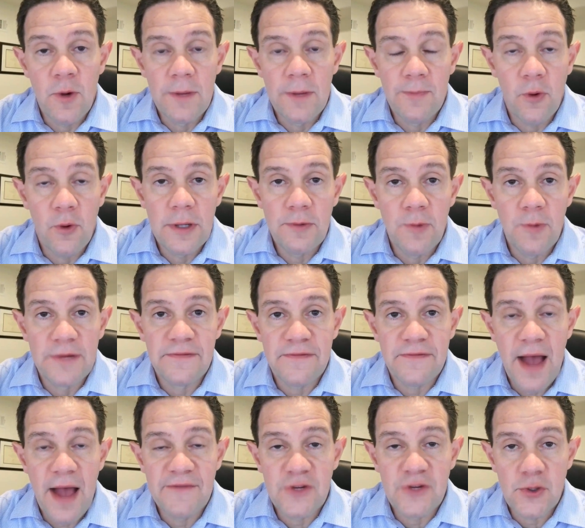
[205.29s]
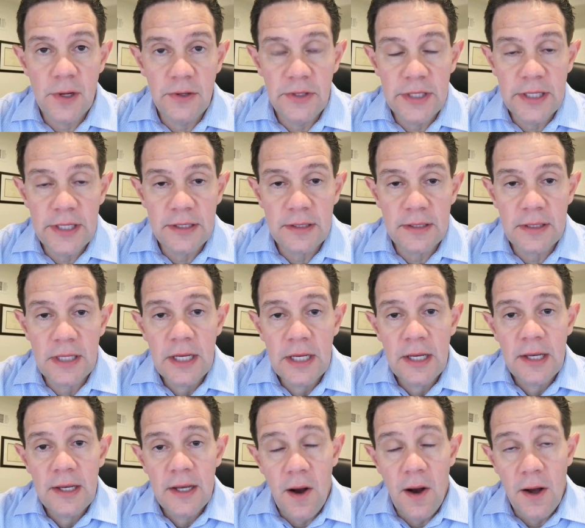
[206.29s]
1.15 trillion
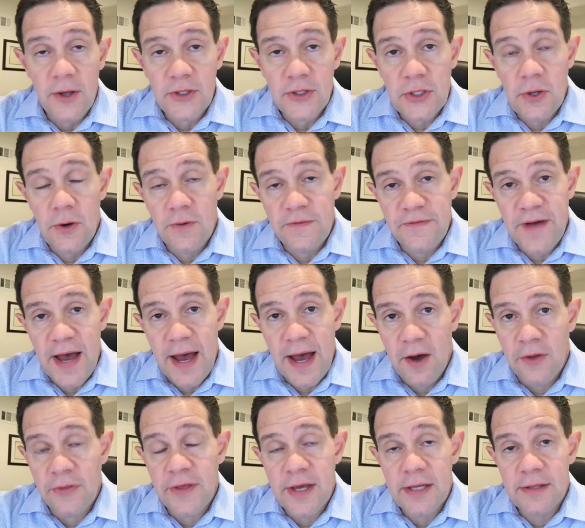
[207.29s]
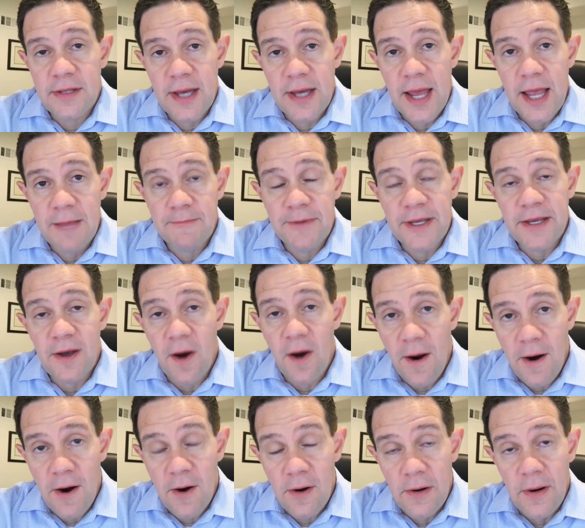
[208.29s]
also found that the
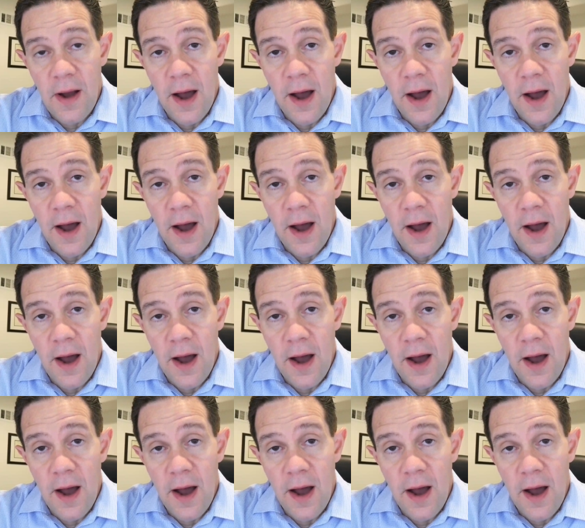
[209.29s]
APR